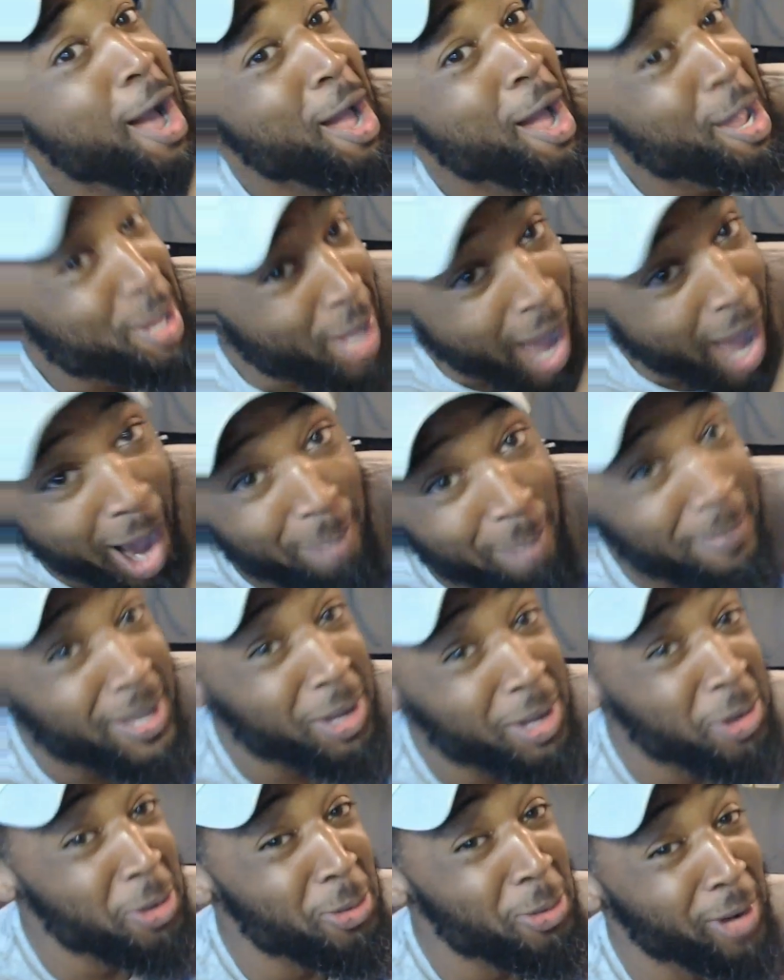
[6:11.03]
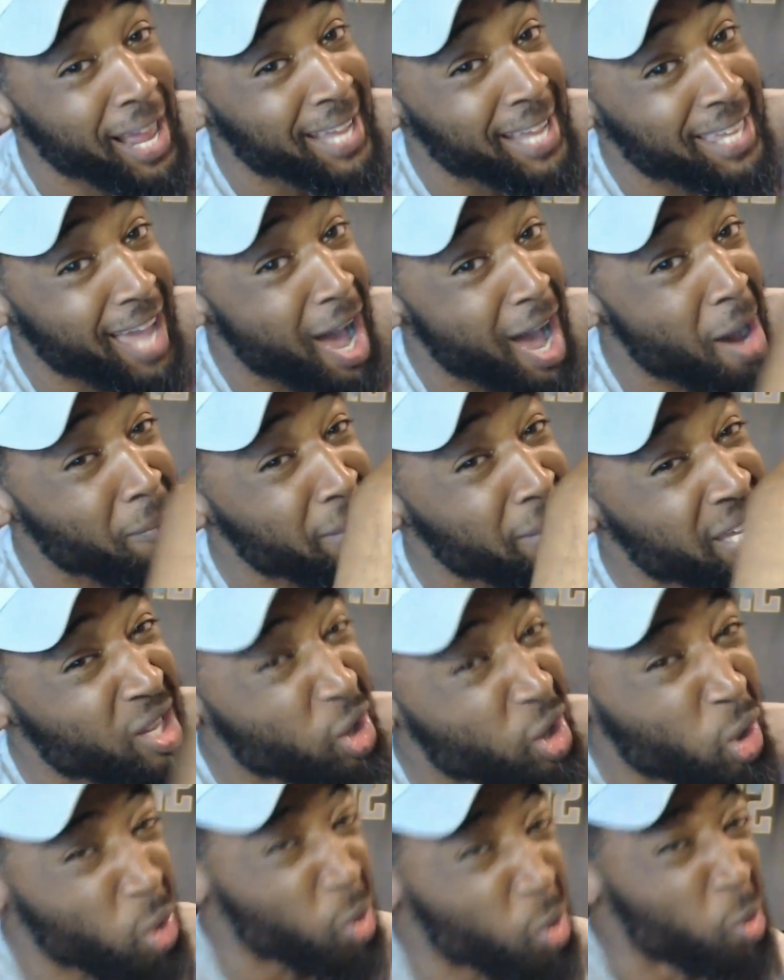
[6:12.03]
Y'all be cool like y'all be
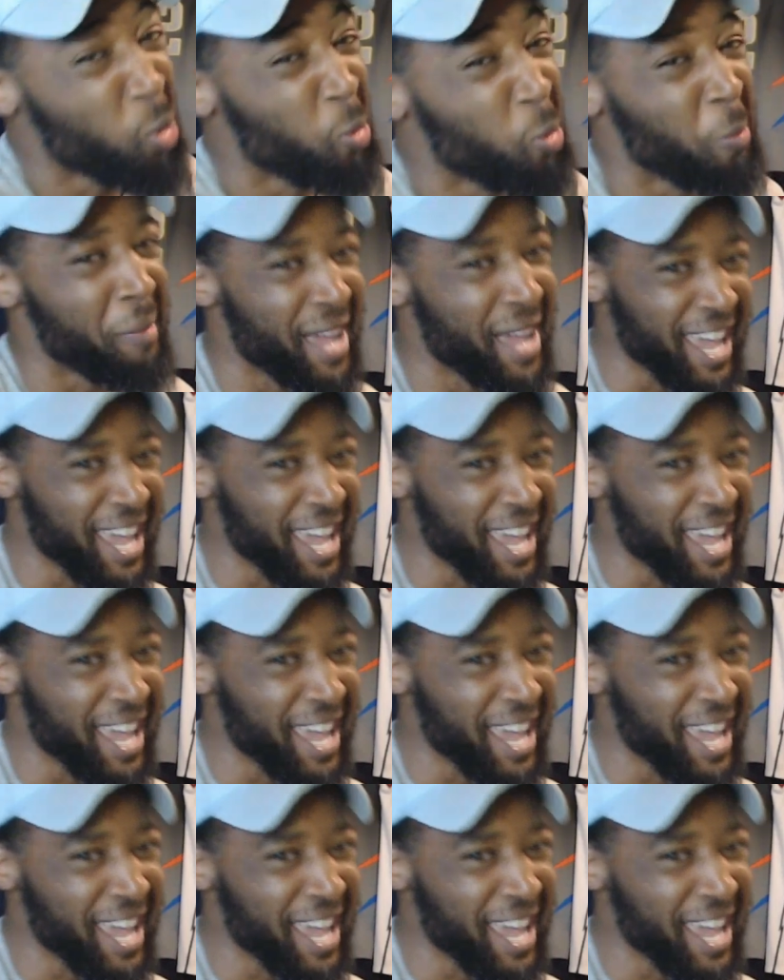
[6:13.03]
cool, man.